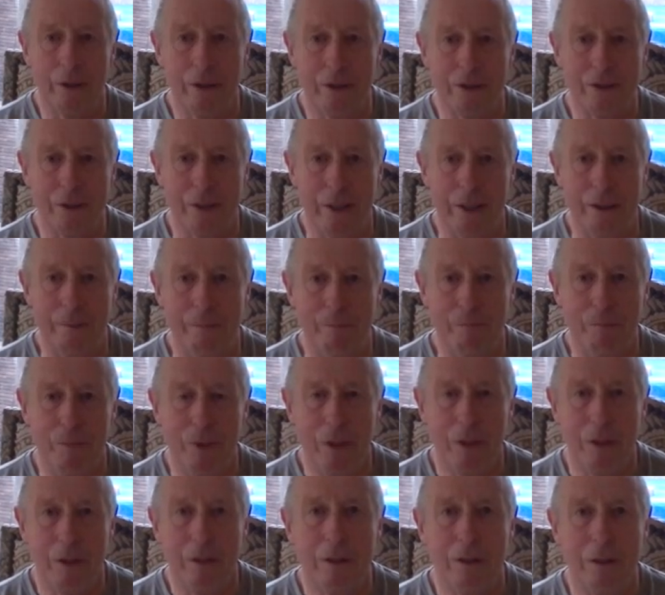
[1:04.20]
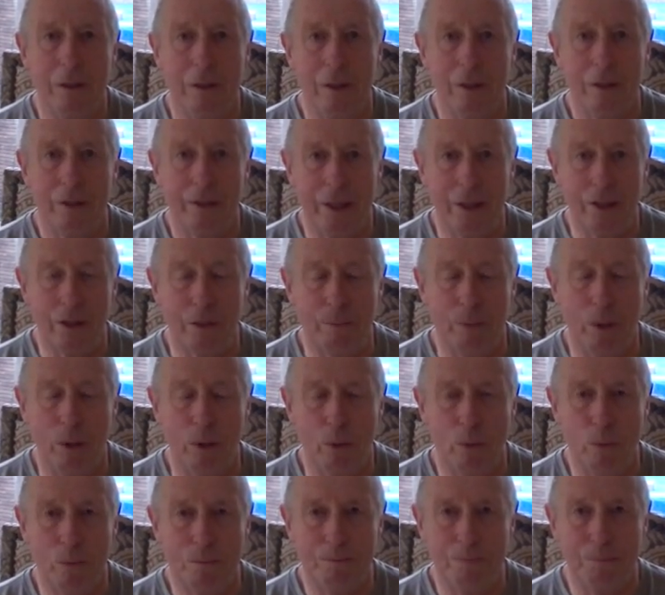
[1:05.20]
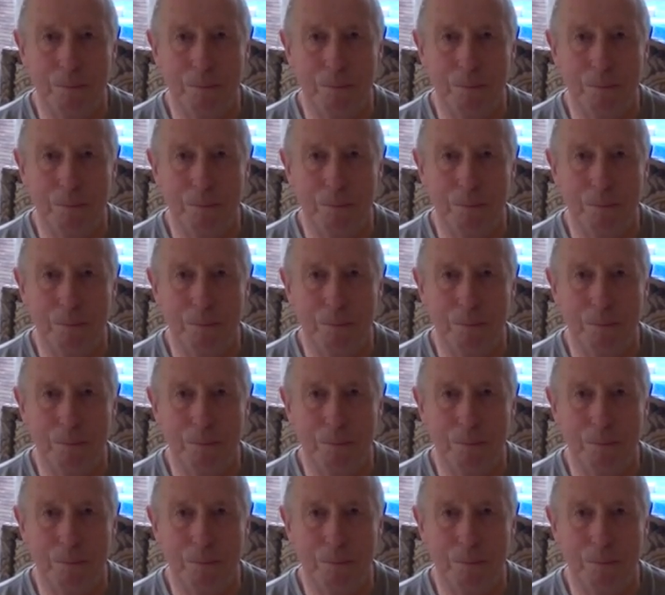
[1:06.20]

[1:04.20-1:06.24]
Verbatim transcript: the same. Thanks, Paul.